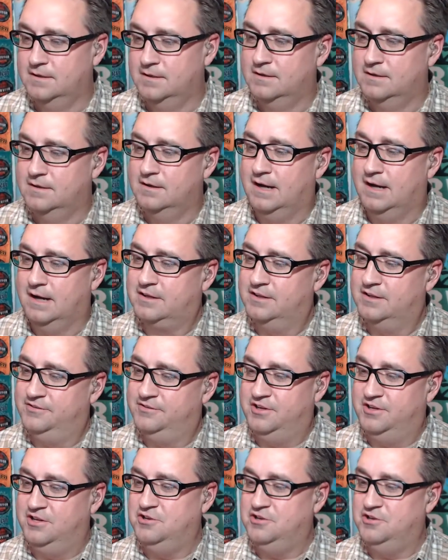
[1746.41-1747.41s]
I'll
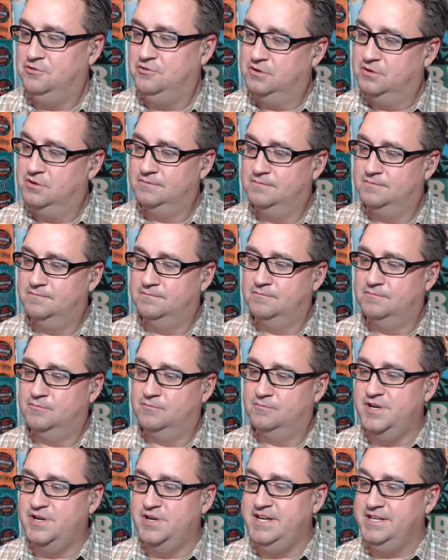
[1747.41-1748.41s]
continue.
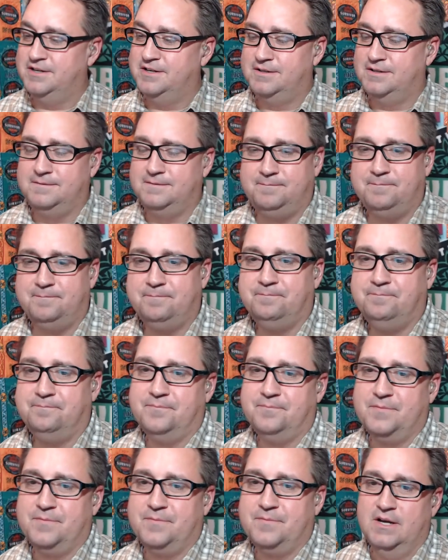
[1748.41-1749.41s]
Reed.
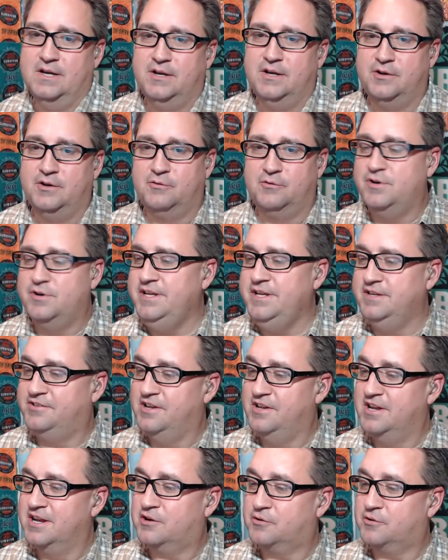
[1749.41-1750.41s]
Reed is
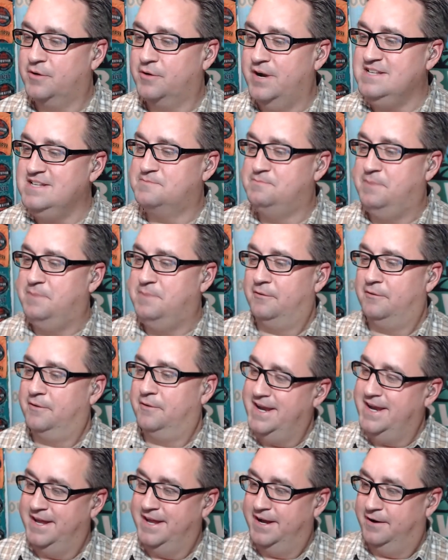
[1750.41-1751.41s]
in a great spot right
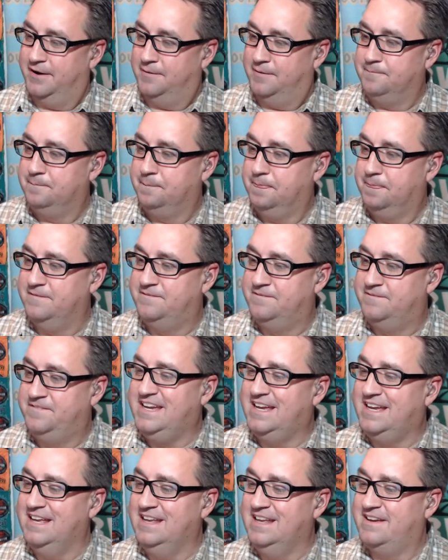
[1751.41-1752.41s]
now. If he
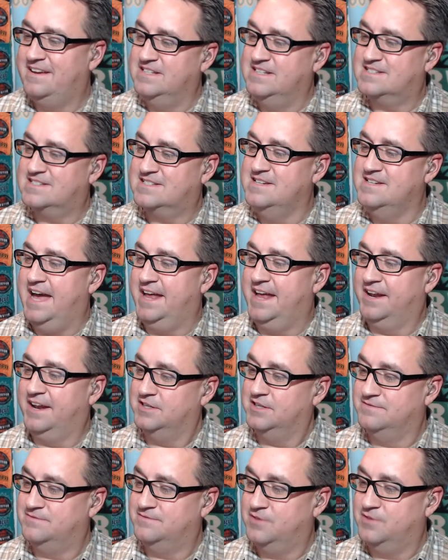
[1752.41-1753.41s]
can convince Natalie
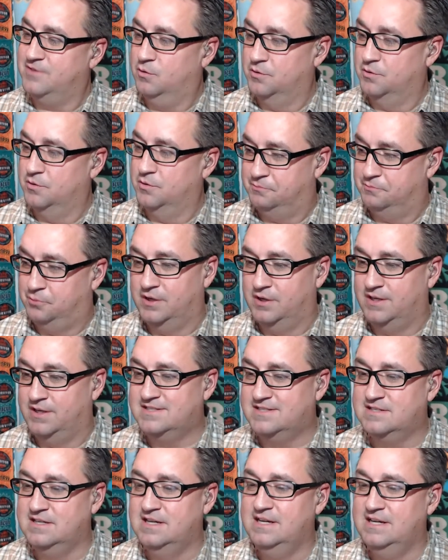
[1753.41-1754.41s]
to vote with the
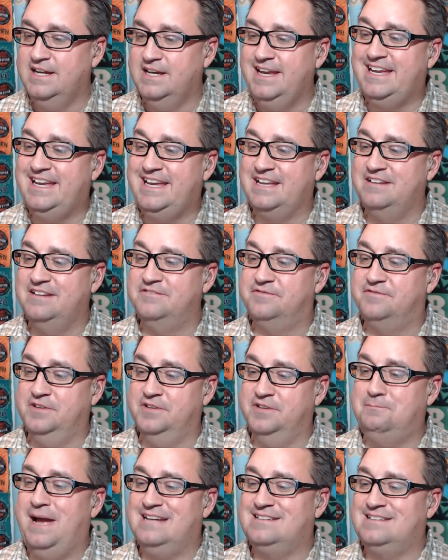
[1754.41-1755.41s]
boys, he can flip
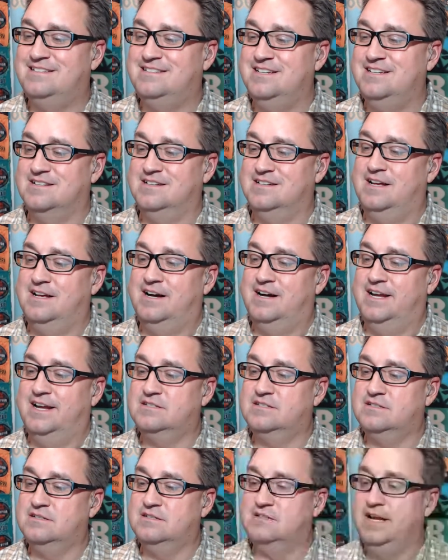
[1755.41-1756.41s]
back to his
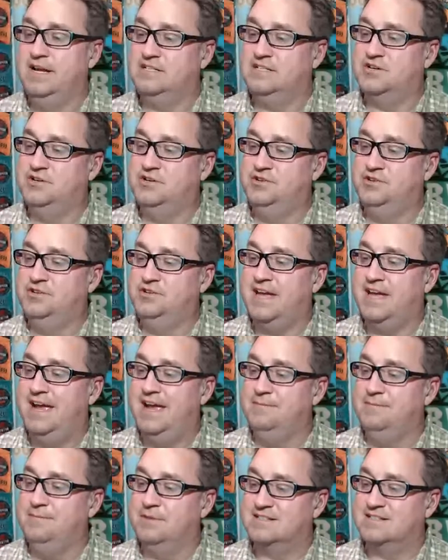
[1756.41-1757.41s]
alliance and turn the
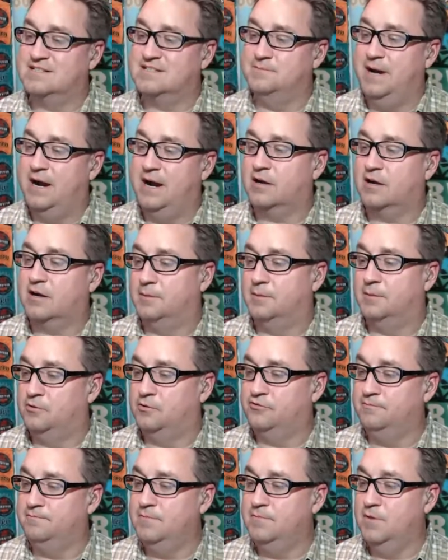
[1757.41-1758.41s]
game against the power
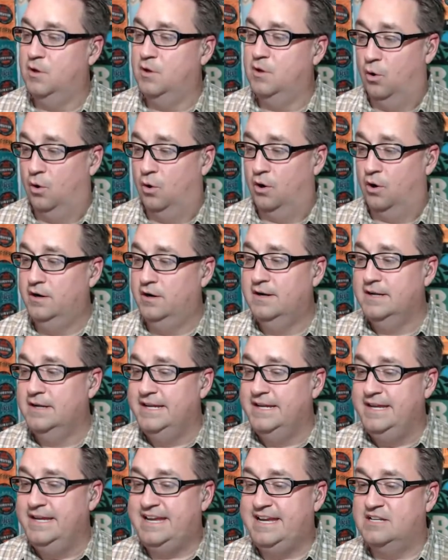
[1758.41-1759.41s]
couples. Or
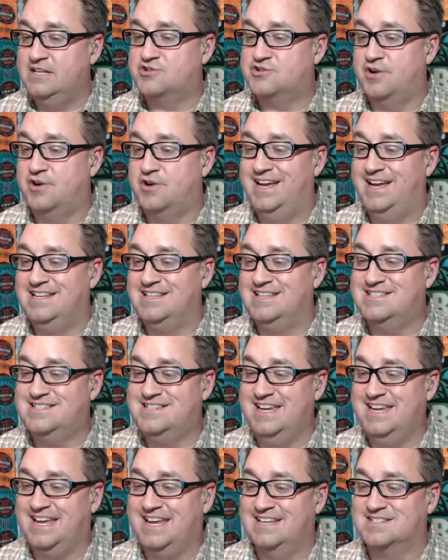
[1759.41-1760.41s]
he can try and
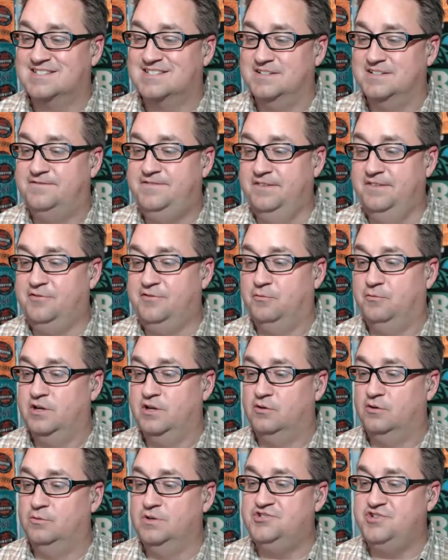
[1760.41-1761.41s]
stick as the 5th
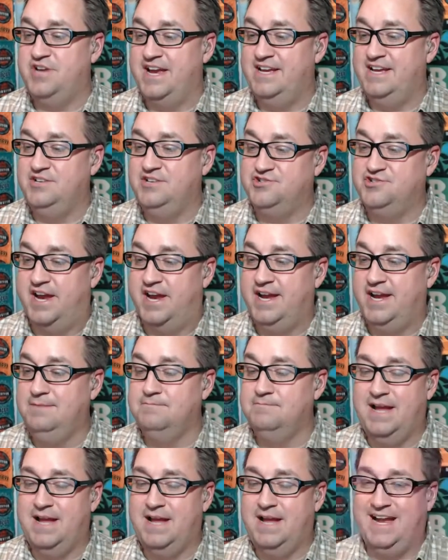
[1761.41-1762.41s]
wheel with J&J
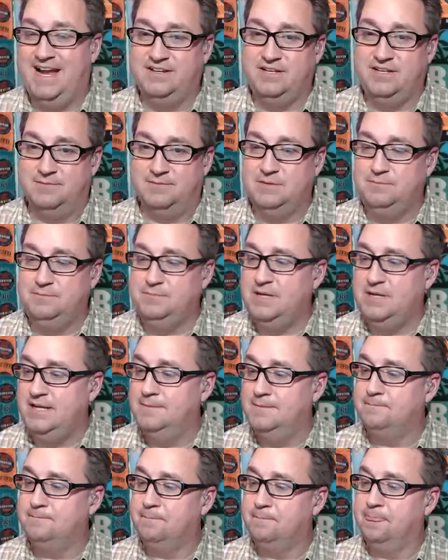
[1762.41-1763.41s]
and M&B.
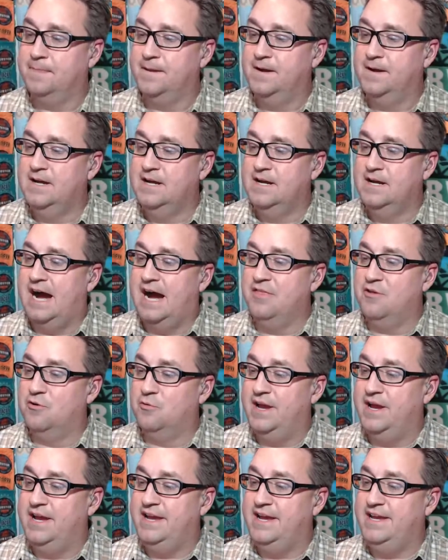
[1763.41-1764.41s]
Either
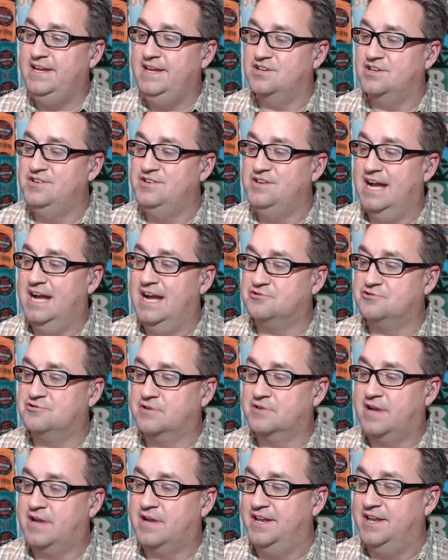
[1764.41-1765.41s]
way, he's a natural
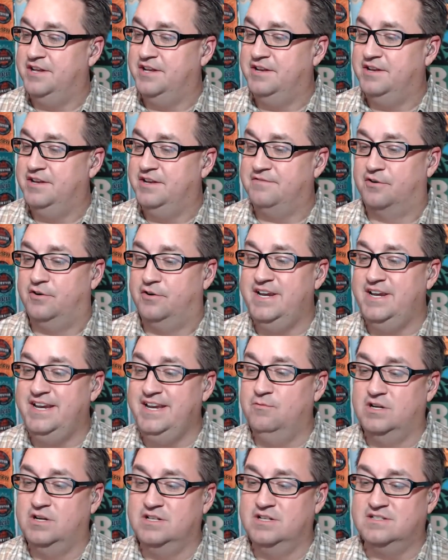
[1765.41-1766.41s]
candidate for
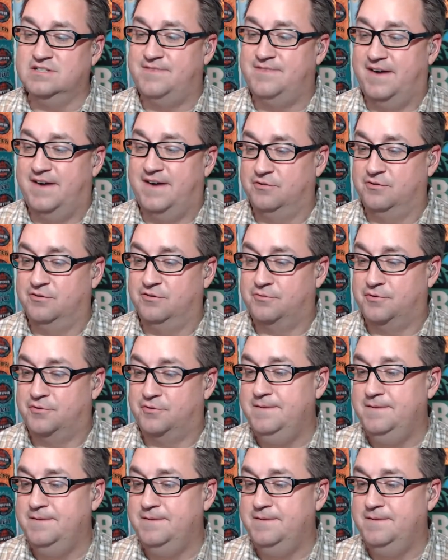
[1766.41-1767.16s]
anyone's final 3.